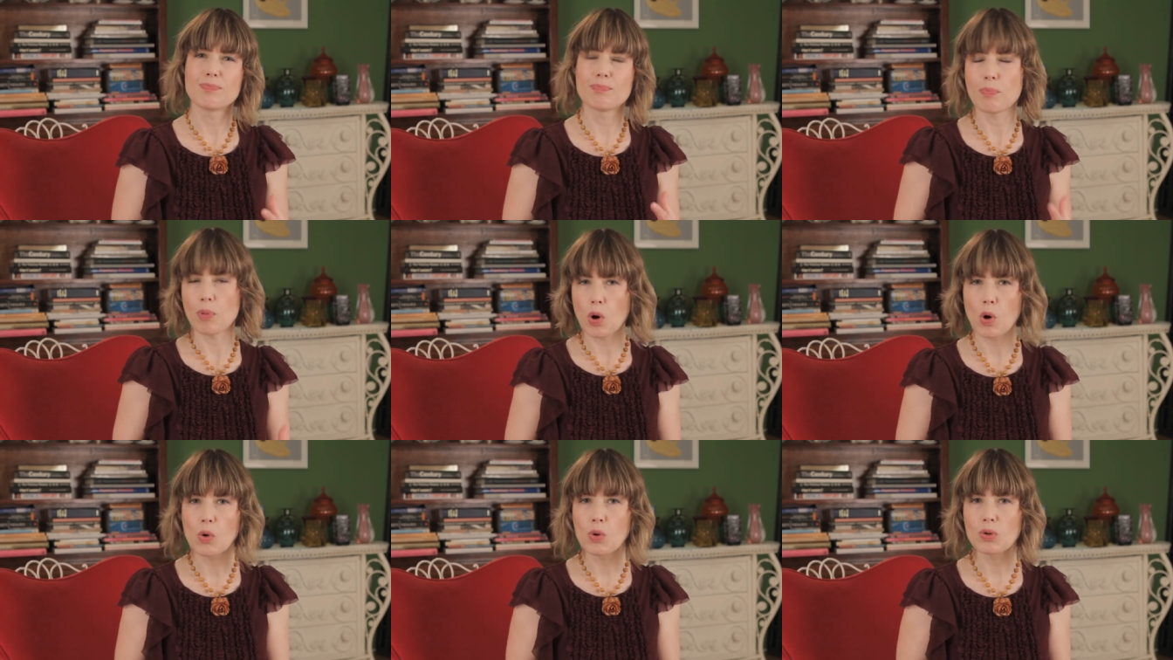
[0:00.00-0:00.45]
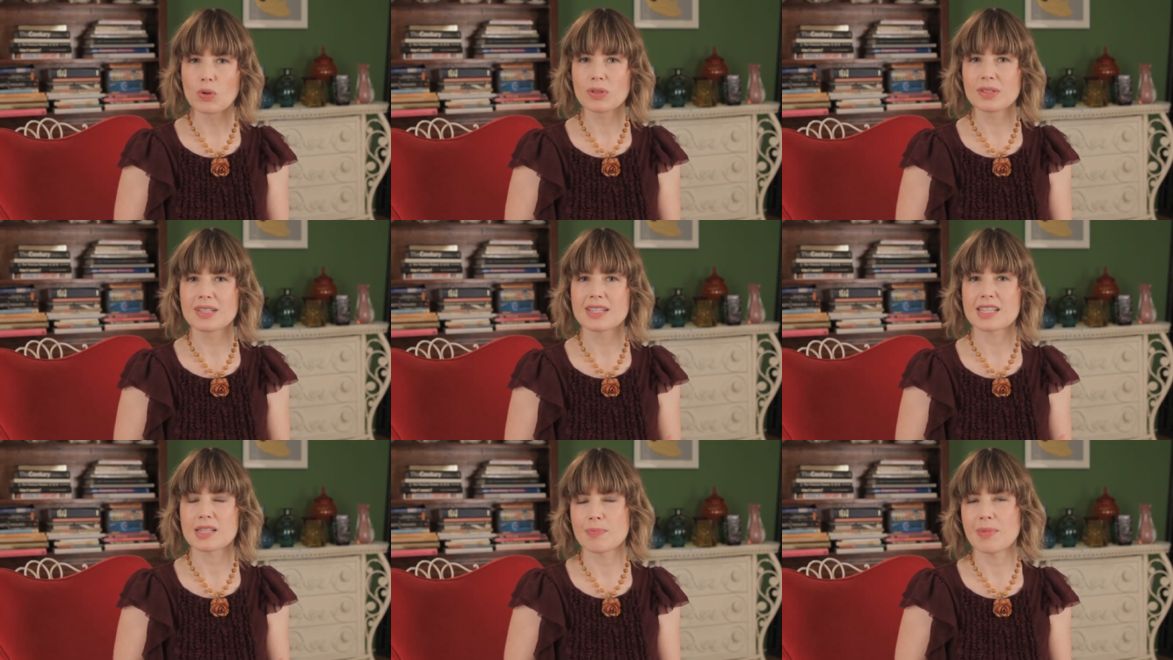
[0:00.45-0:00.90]

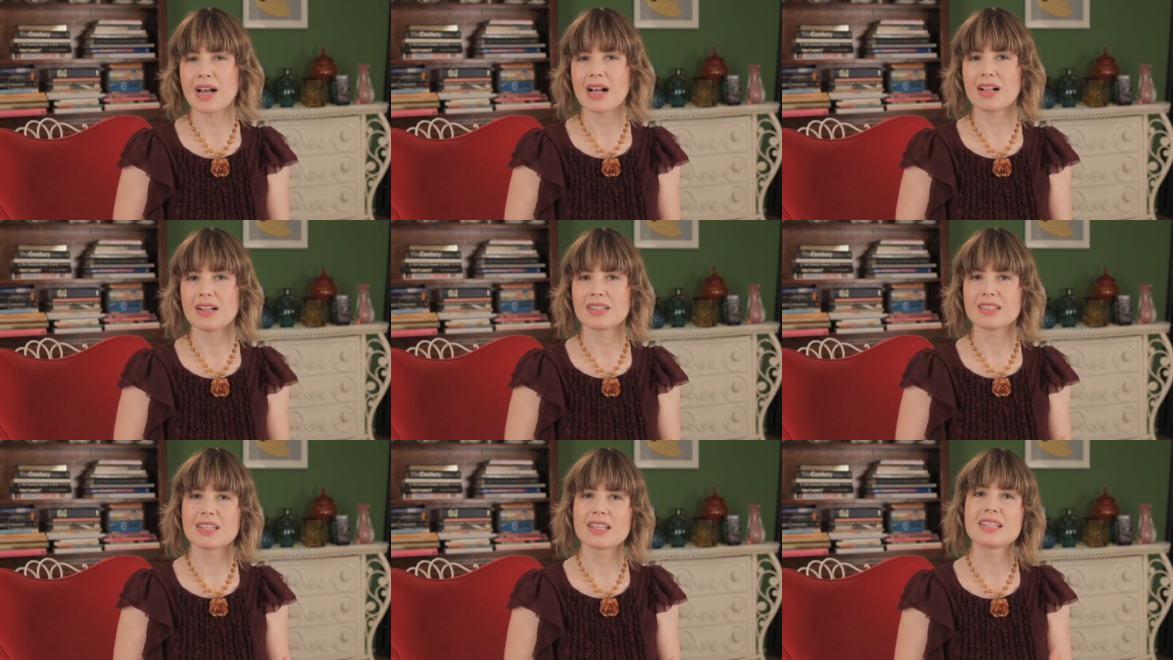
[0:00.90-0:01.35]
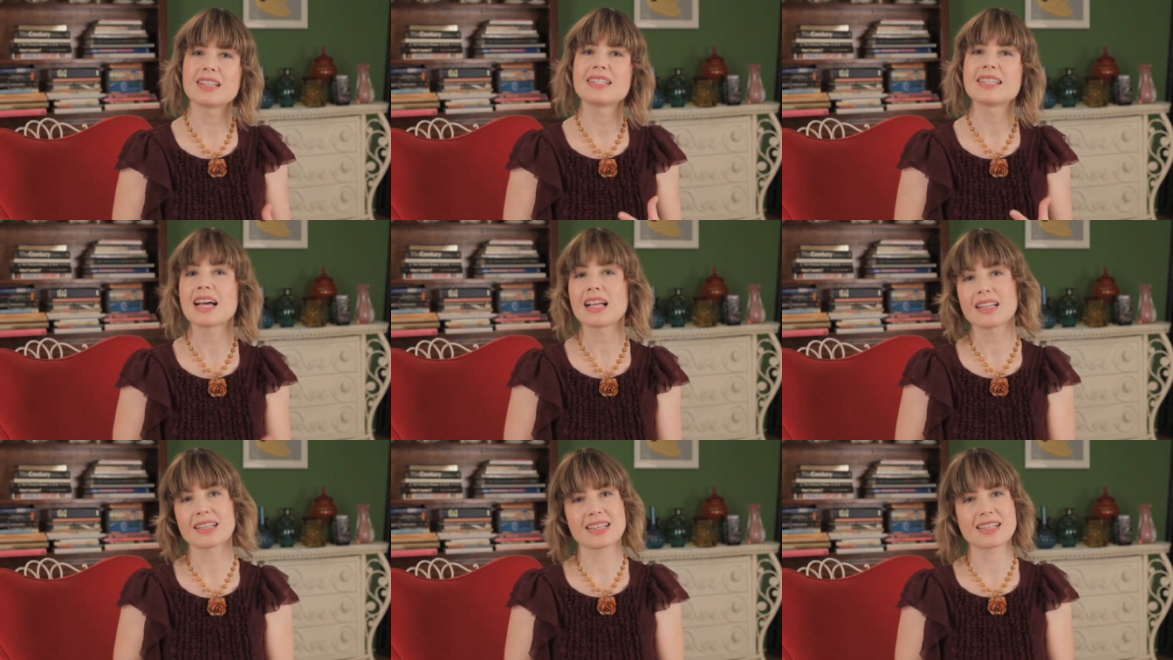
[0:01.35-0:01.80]
bold smell to the
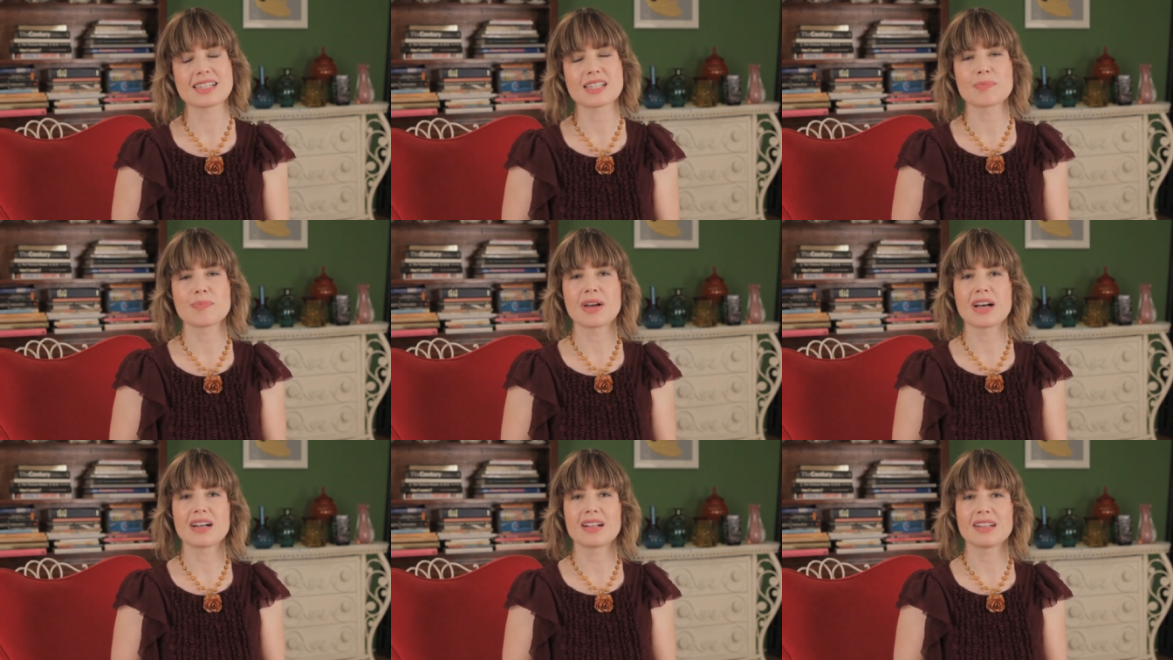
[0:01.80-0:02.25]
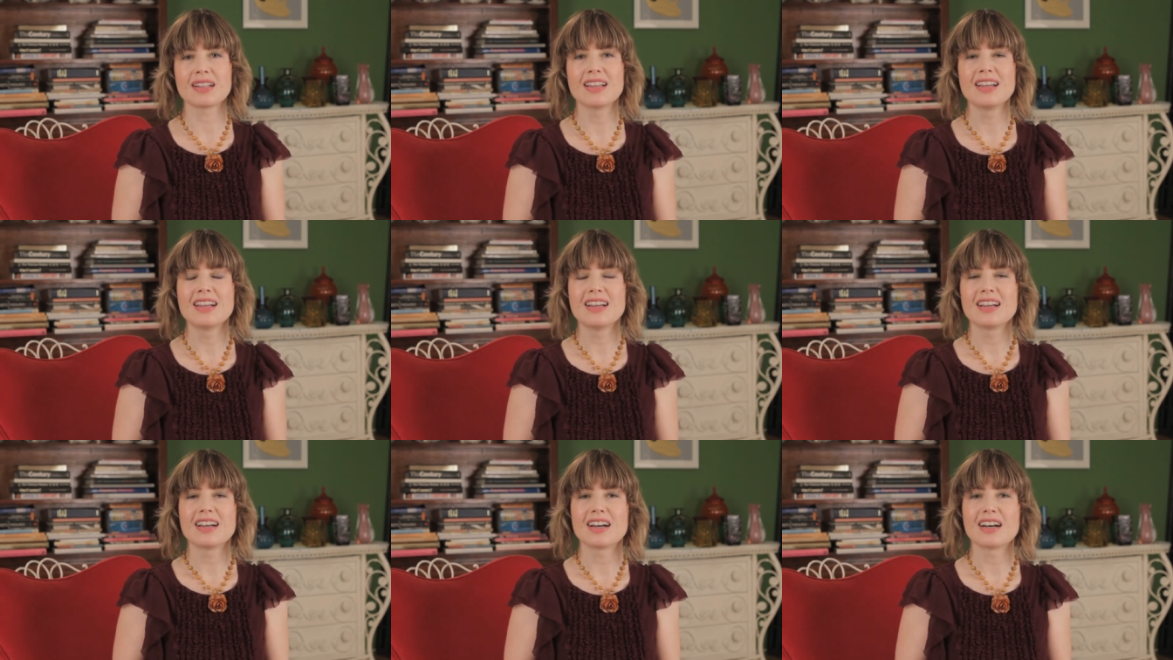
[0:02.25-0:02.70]
delicate smell
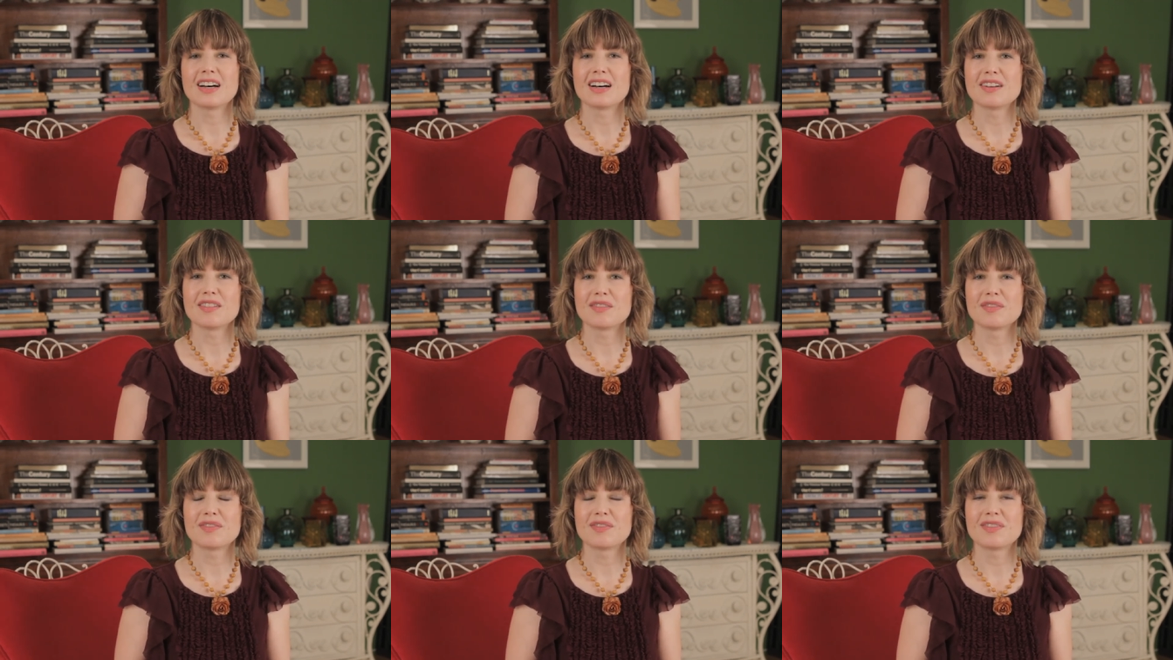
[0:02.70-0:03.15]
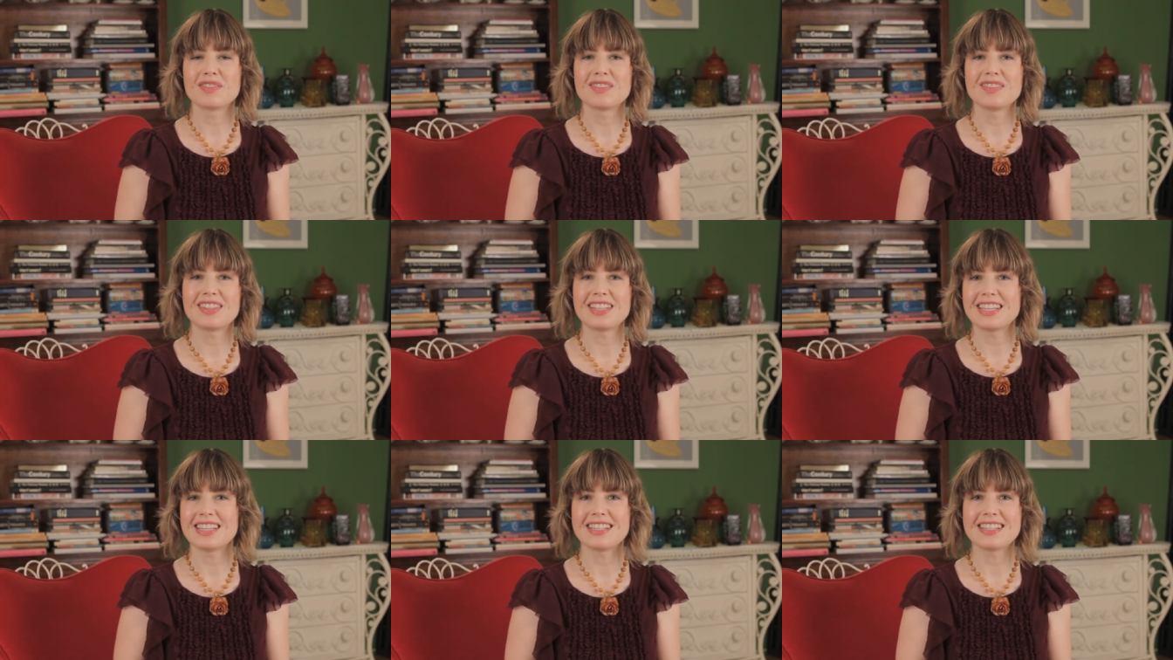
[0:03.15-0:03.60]
of
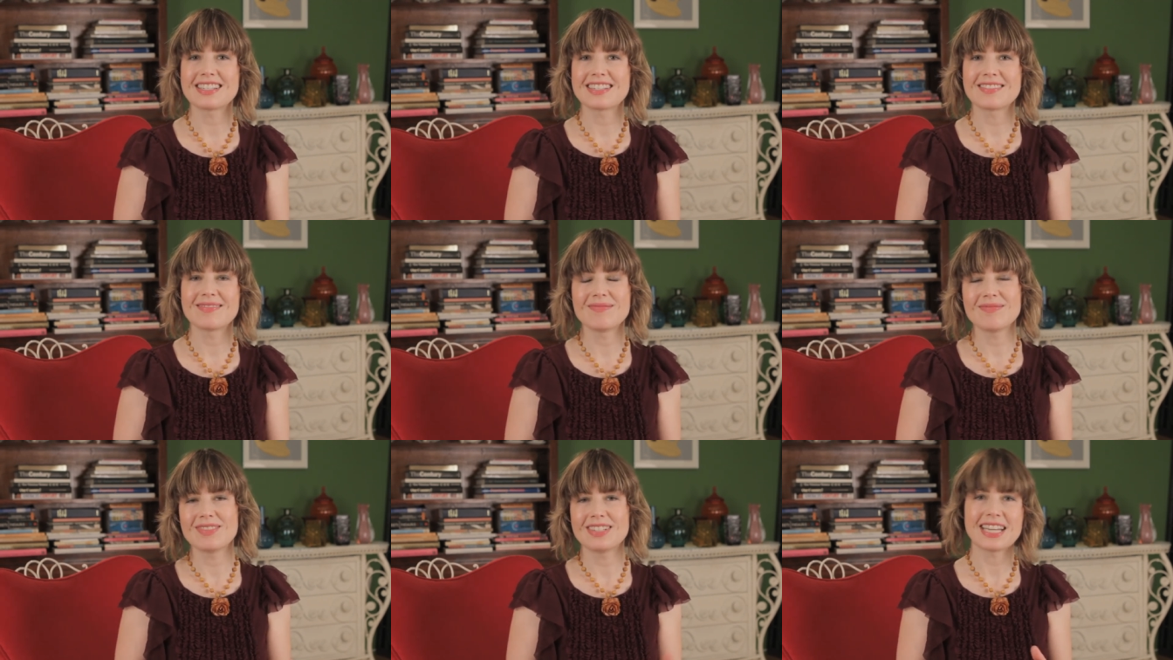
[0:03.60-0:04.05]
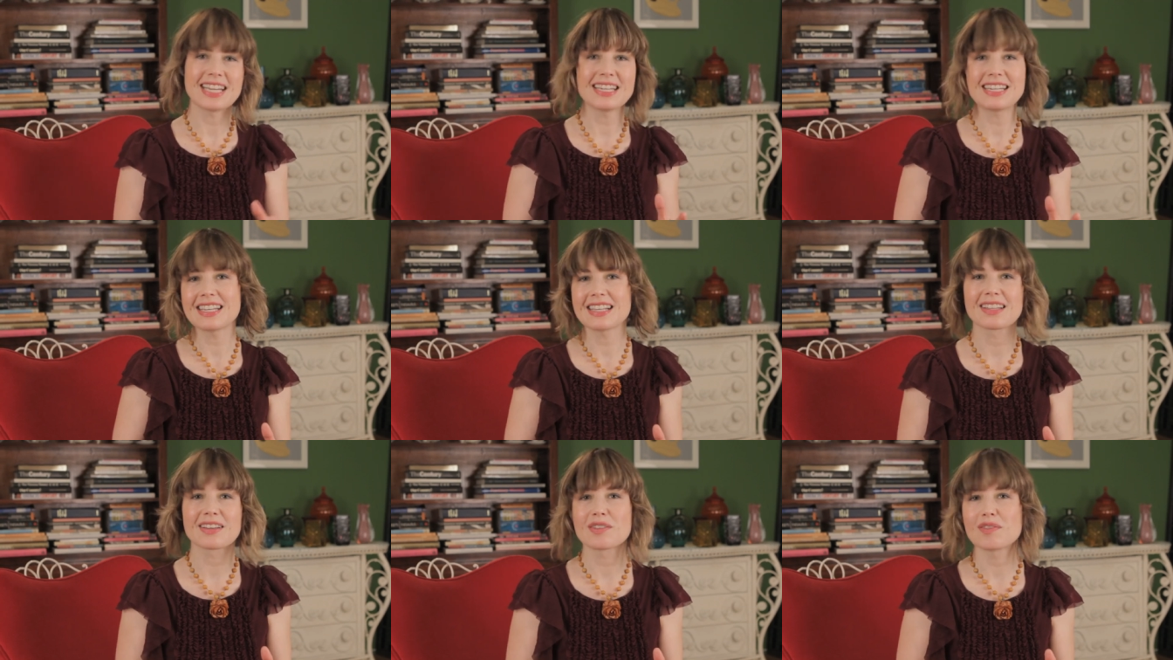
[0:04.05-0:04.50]
these
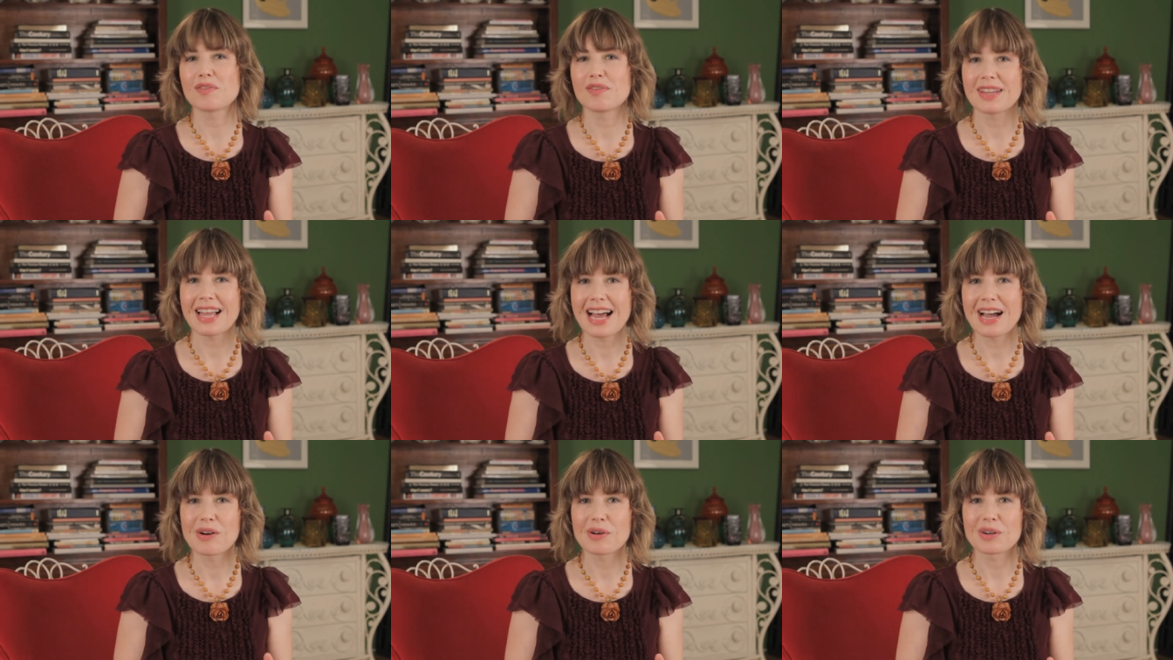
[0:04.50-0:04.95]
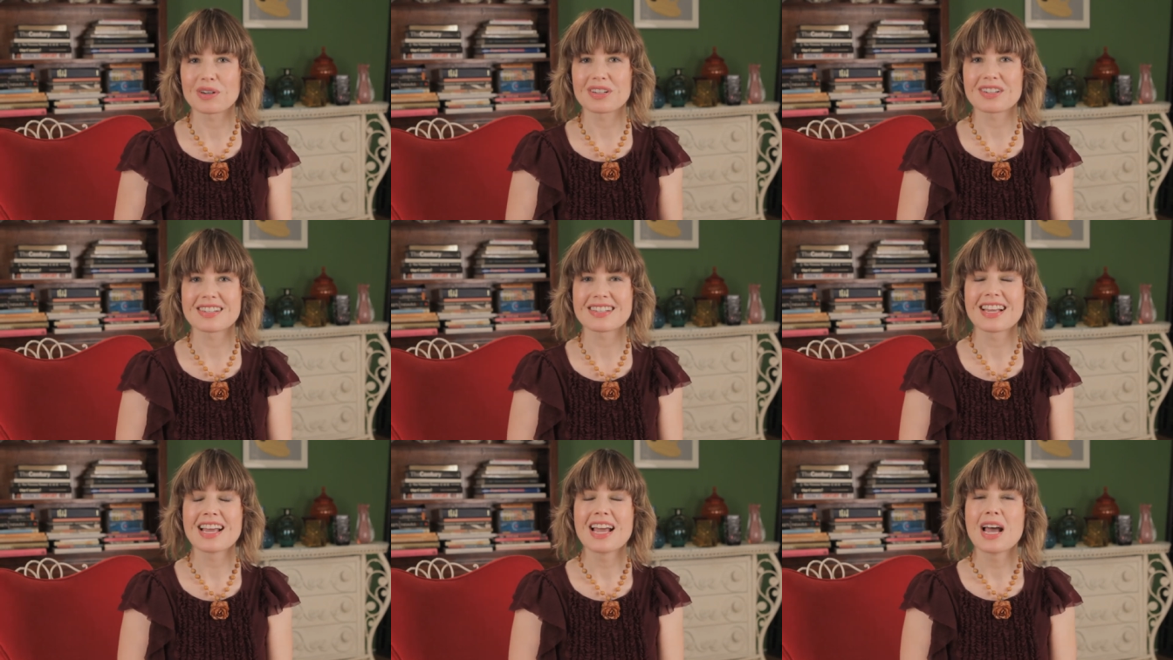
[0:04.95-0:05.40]
dainty little
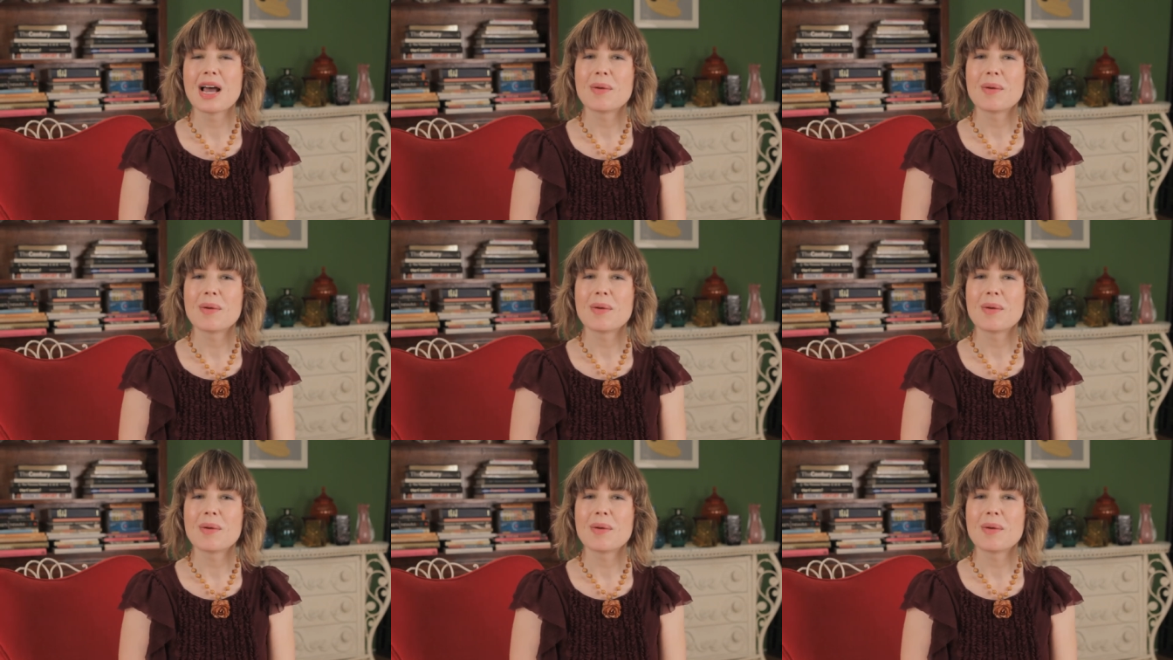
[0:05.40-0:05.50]
flowers.